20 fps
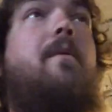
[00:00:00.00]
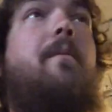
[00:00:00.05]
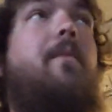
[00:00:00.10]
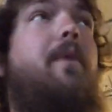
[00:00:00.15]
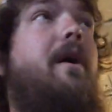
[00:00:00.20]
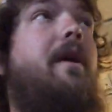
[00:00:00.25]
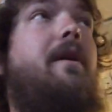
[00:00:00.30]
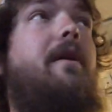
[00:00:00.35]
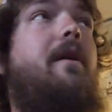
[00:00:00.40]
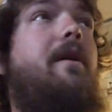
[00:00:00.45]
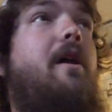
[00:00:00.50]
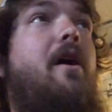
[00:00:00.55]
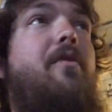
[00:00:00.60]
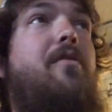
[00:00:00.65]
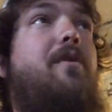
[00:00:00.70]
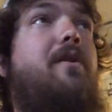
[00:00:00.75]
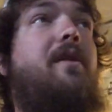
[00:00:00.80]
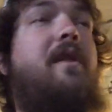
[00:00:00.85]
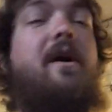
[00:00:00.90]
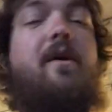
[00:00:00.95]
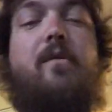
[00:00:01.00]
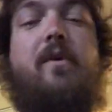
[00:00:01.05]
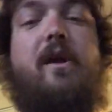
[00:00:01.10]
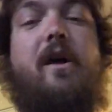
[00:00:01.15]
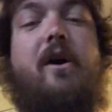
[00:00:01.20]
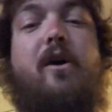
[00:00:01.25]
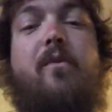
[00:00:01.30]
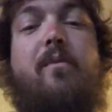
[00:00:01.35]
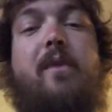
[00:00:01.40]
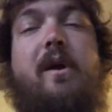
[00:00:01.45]
but nothing that would
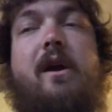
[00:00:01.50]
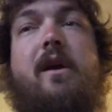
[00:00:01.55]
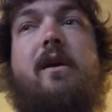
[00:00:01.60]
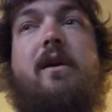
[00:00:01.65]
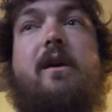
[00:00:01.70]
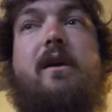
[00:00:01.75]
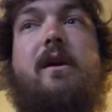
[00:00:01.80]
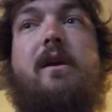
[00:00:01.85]
help me.